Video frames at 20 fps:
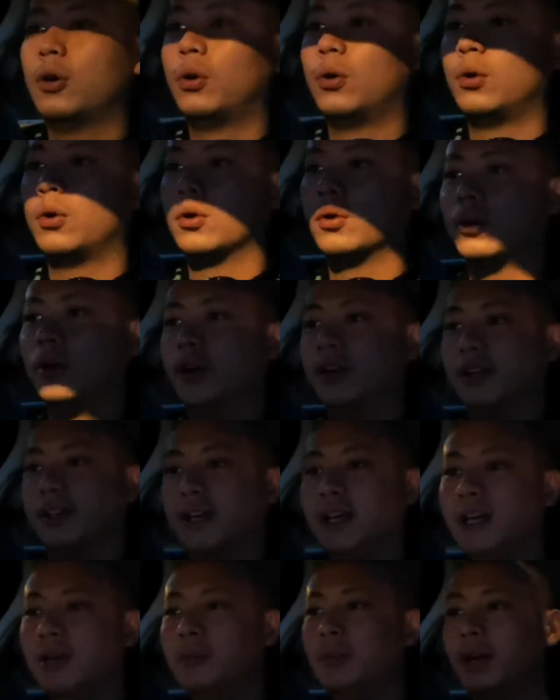or on
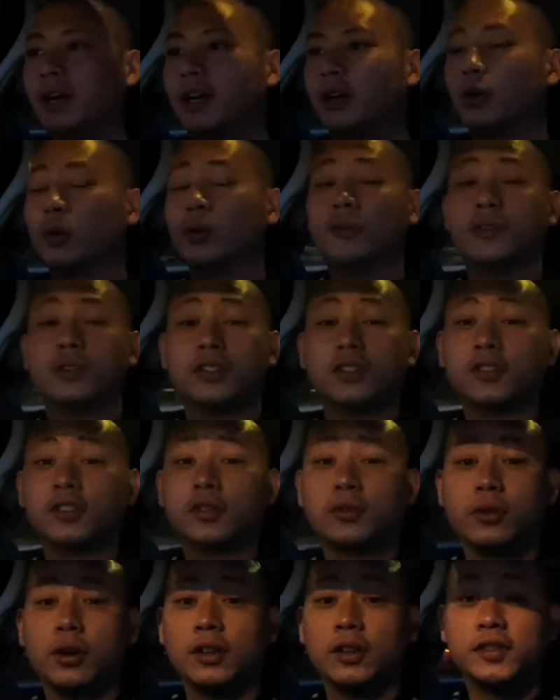an e-bike, or if you're just
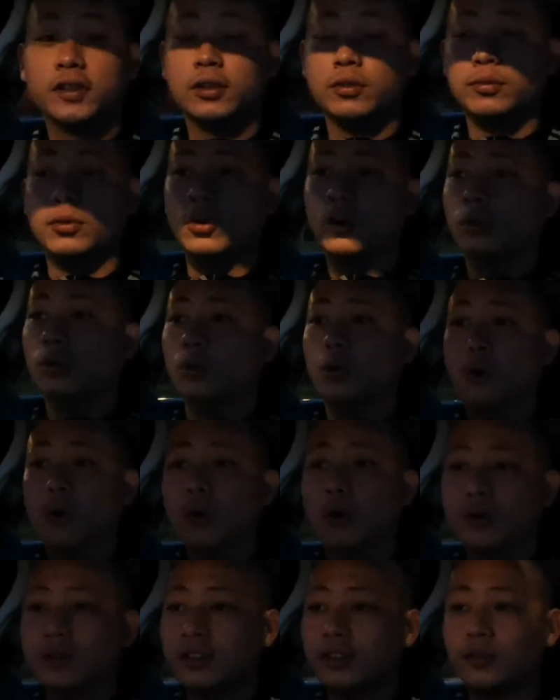crossing the road
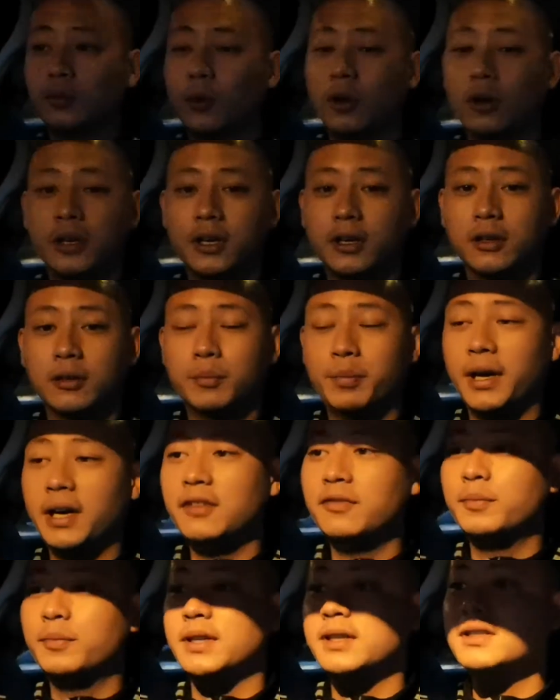or just walking on a
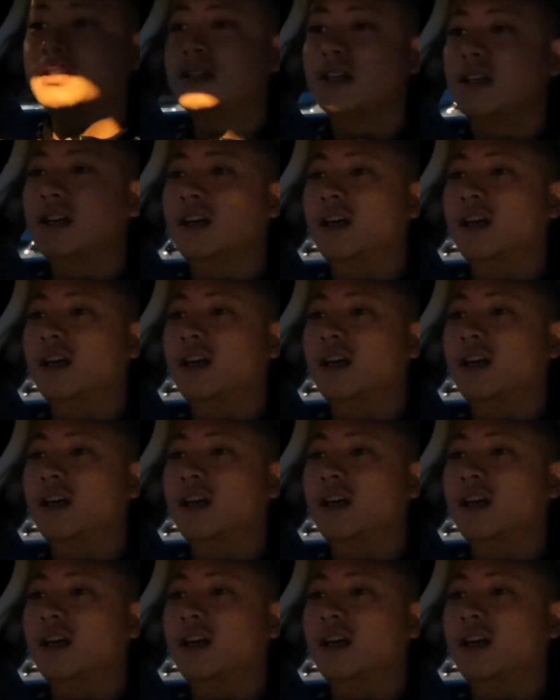pavement,